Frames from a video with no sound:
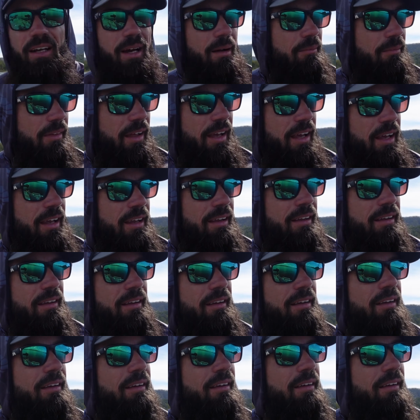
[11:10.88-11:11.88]
up there.
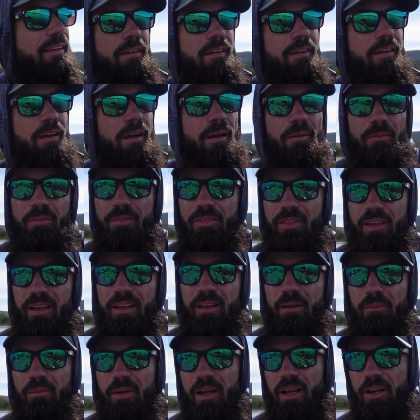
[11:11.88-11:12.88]

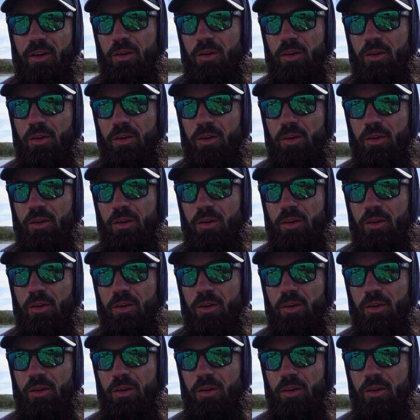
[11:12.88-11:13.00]
Thinking about